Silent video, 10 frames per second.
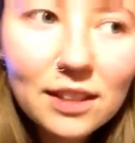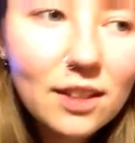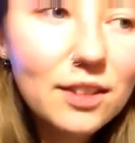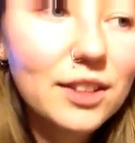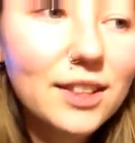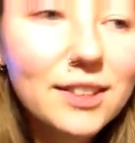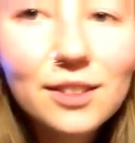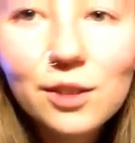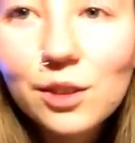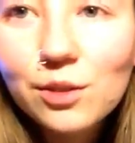in Italy.
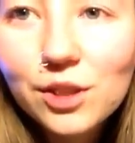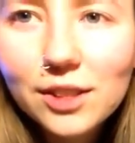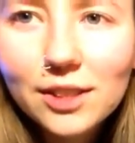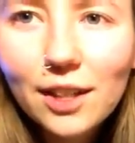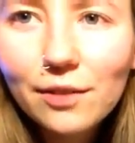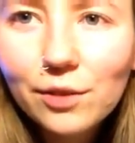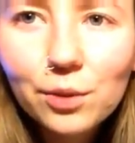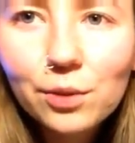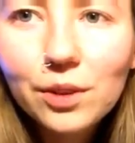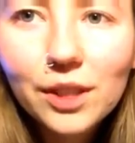So it was just kind of
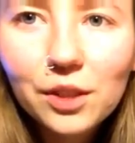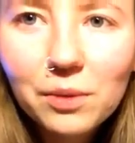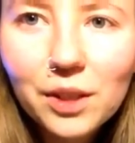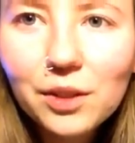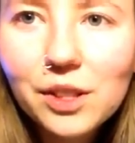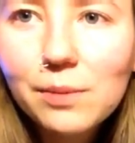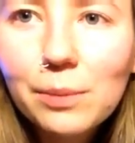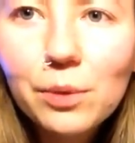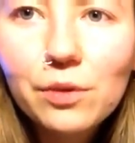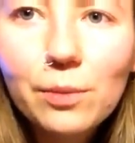cool. Like, you meet all these
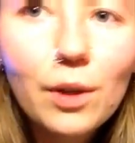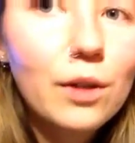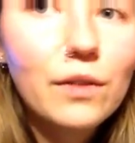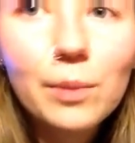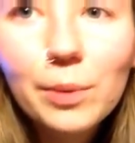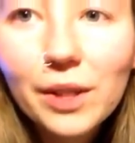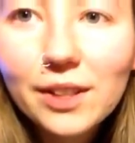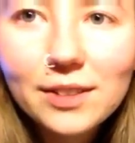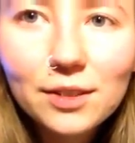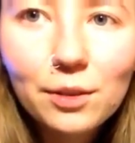people from all over the
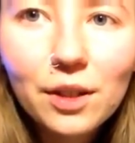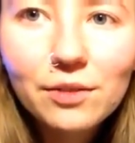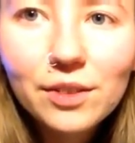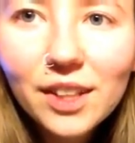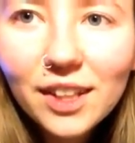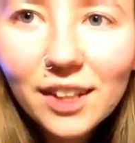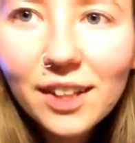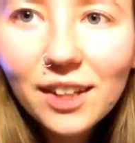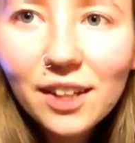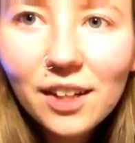place, and you have
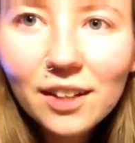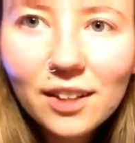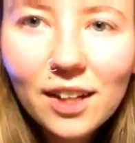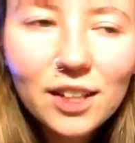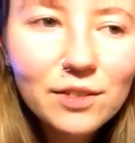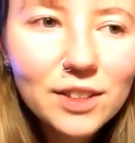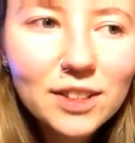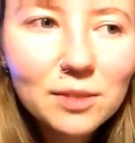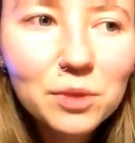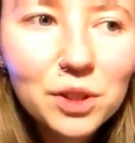kind of a
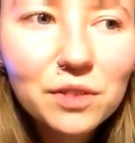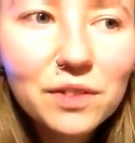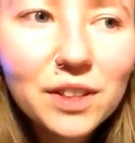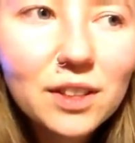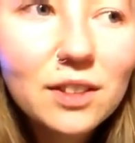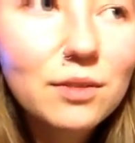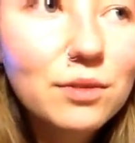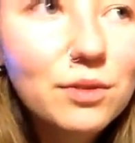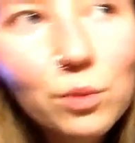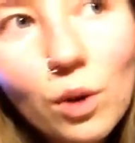similar feeling
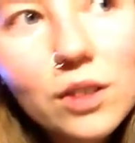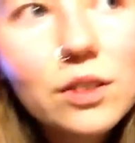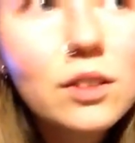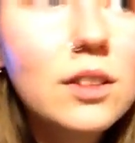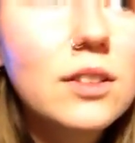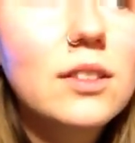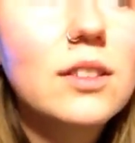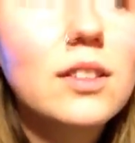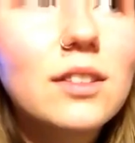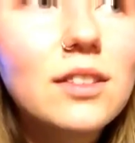of wanderlust,
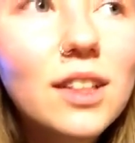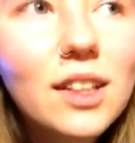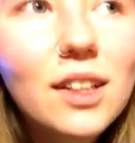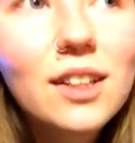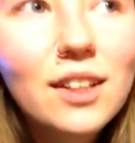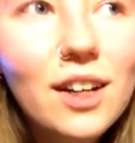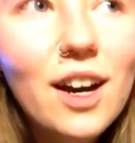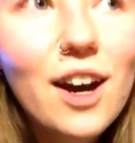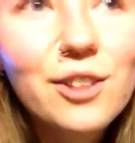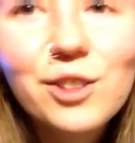and then
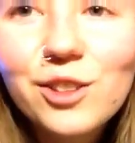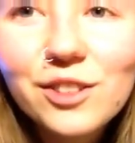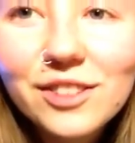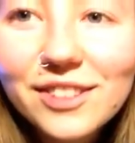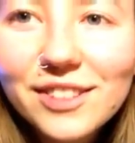I don't know,